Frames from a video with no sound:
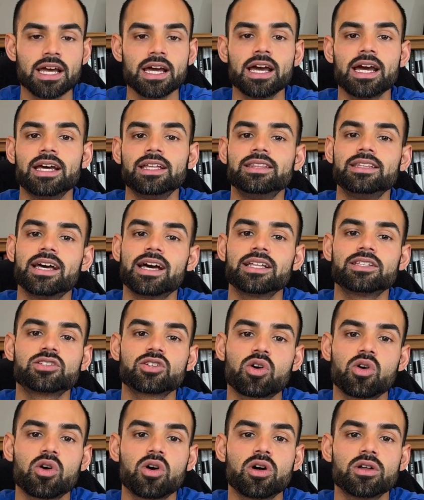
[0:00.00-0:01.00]
and that's
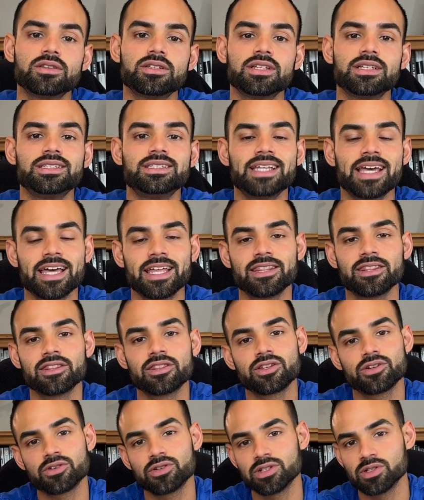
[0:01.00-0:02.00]
called the
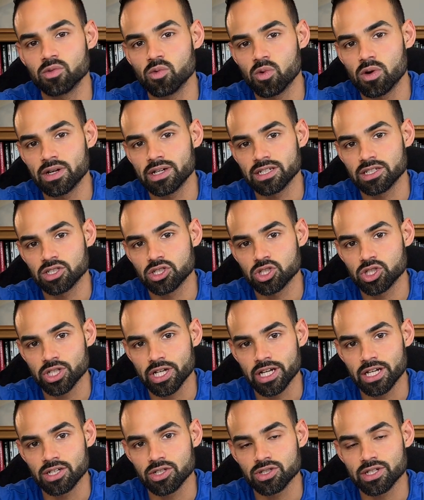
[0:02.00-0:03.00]
1031 exchange.